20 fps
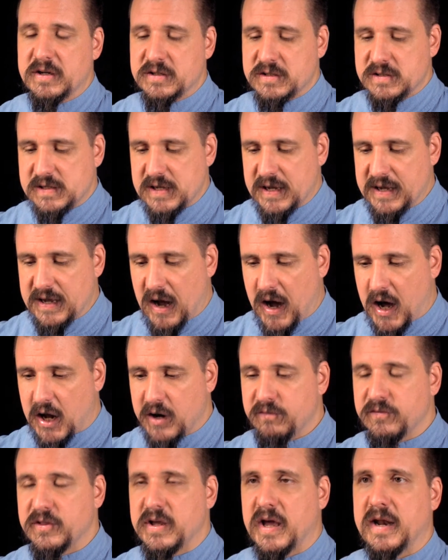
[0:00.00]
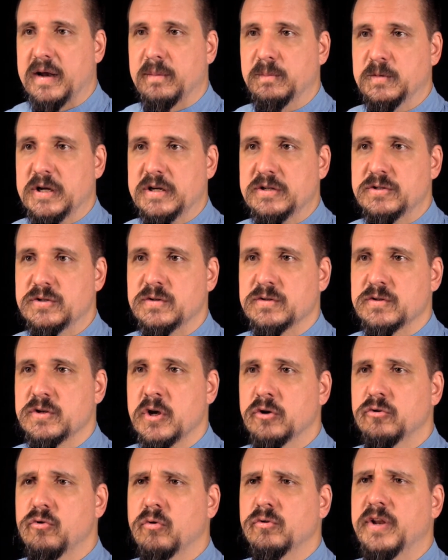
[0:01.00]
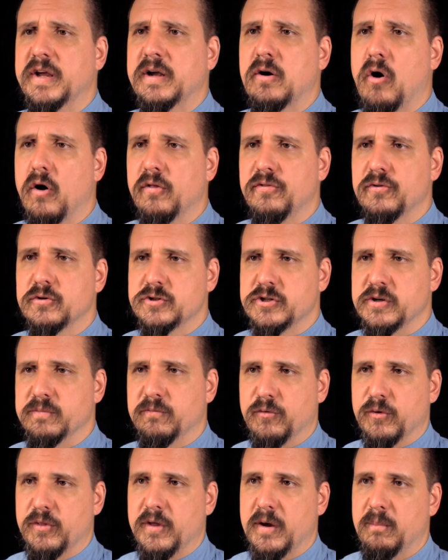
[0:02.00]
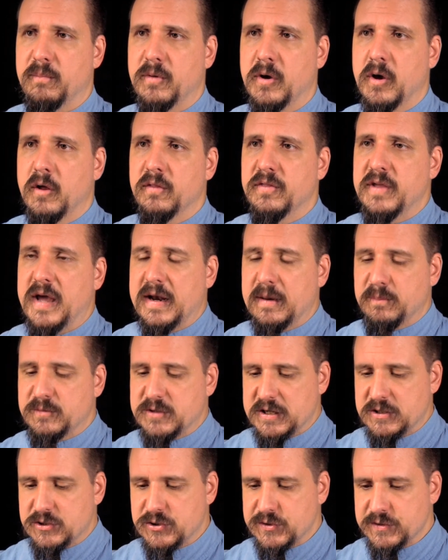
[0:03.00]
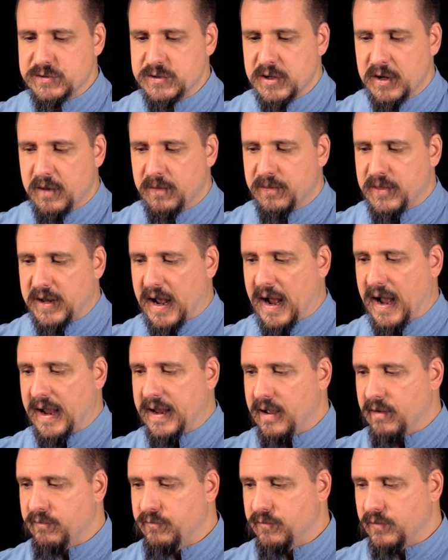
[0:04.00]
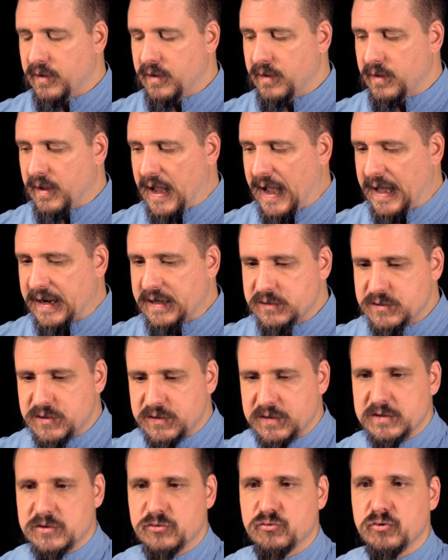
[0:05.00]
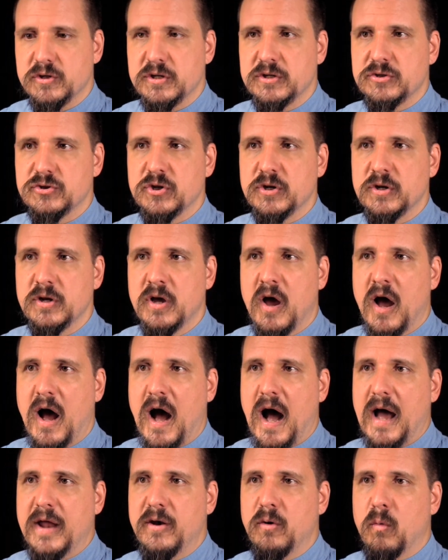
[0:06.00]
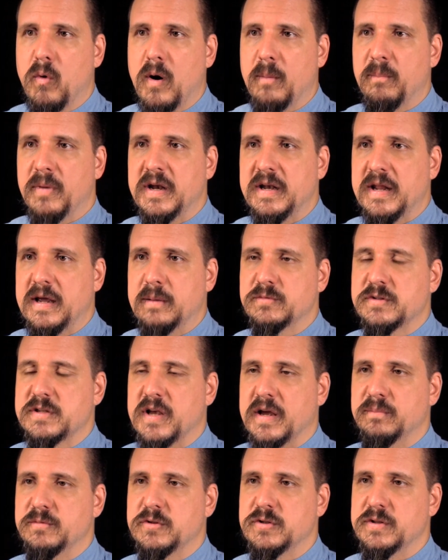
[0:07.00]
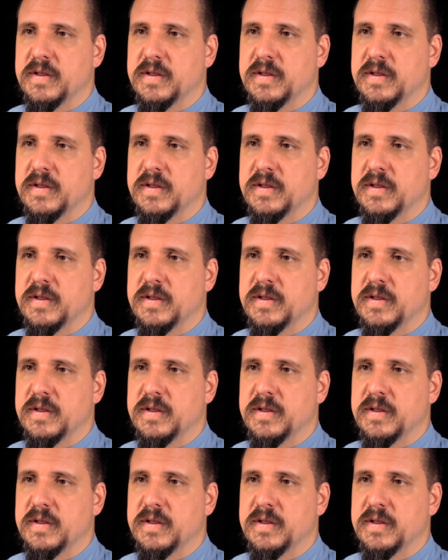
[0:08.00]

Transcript: to stay out of the adaptations. Don't take authorship for them. The adaptations that I have added to this tradition, I don't want my name signed to